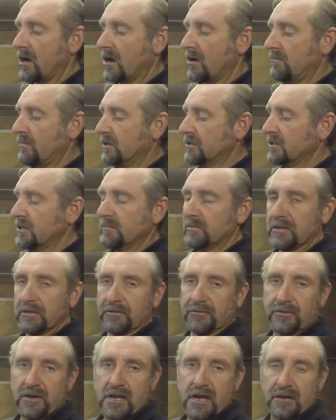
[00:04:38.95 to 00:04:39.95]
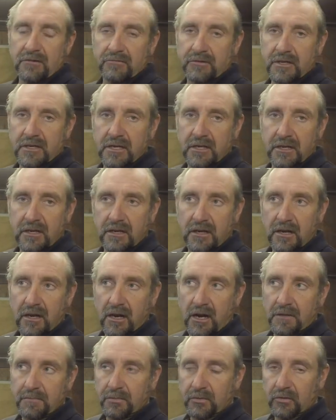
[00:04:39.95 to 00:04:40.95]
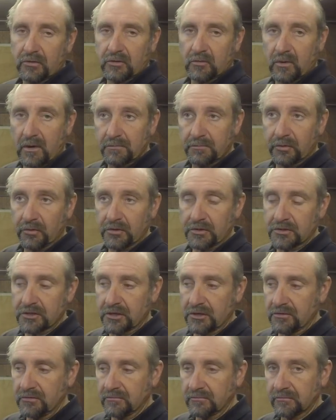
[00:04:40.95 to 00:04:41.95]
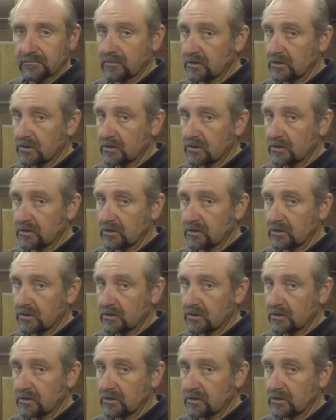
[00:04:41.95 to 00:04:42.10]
my W300 I bought the 1.2,